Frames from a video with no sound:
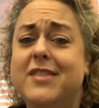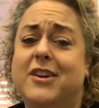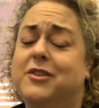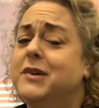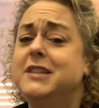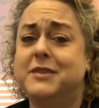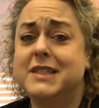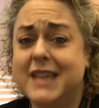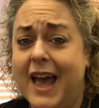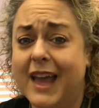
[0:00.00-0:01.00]
They're going to
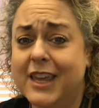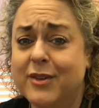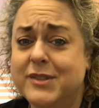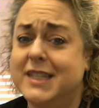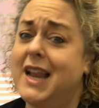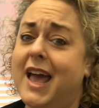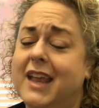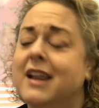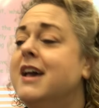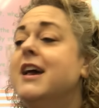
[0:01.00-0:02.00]
attack you tonight.
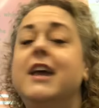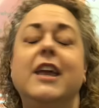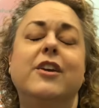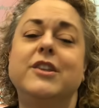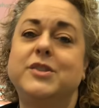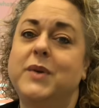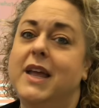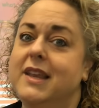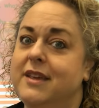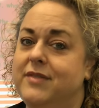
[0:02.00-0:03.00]
He couldn't do
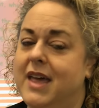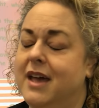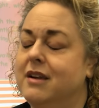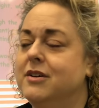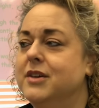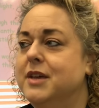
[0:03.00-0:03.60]
any of that. Oh, he